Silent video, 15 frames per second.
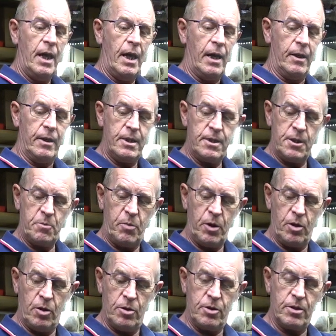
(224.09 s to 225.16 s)
And this is
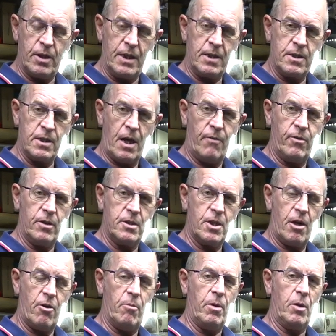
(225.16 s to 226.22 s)
because they suffer
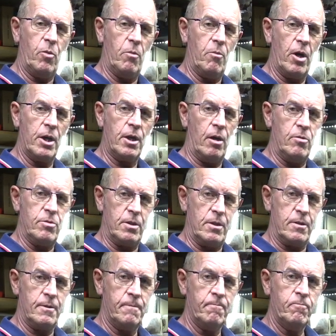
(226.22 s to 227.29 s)
terribly with
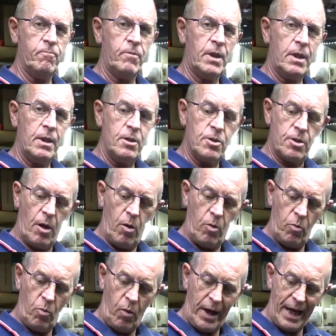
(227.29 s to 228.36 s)
mycosis.
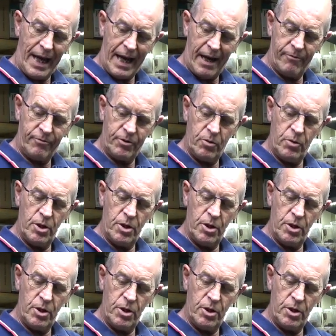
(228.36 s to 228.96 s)
So we have to